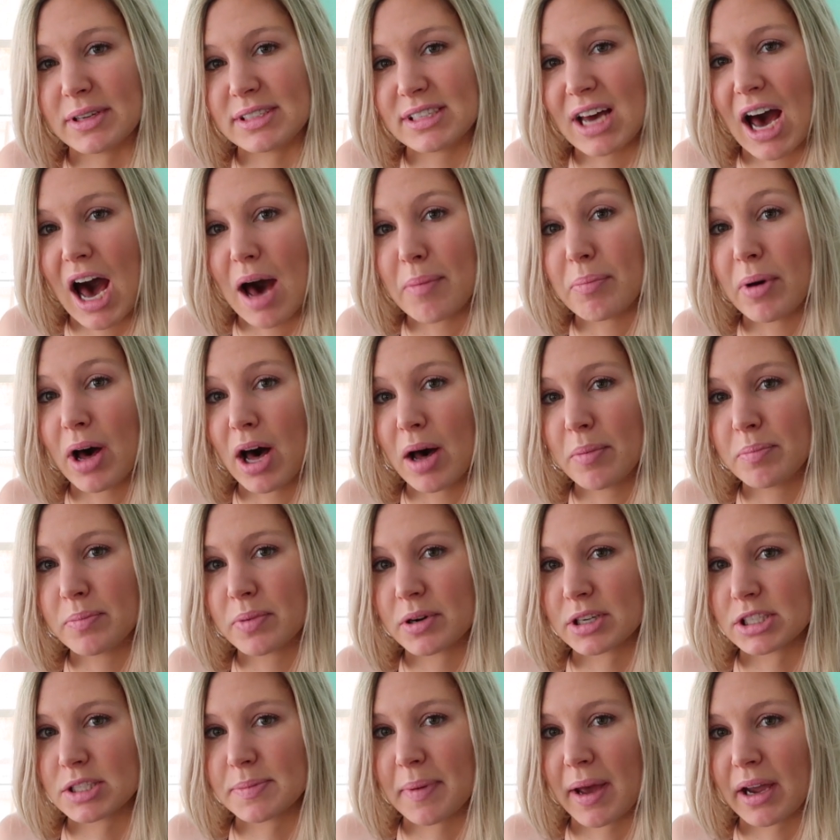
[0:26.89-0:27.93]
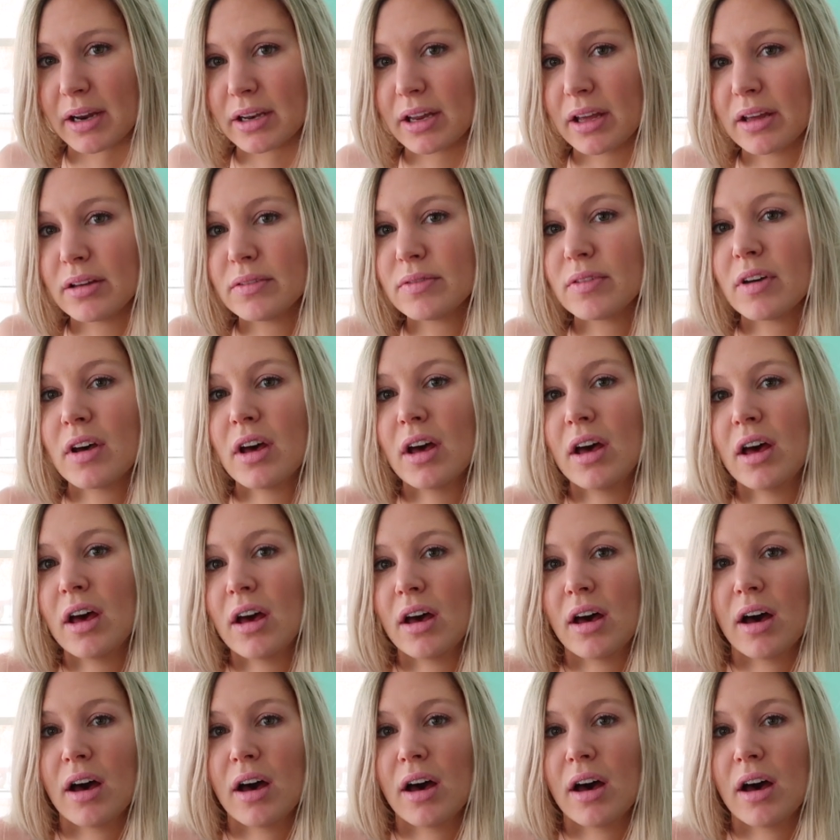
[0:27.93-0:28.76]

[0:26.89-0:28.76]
from a top up perspective,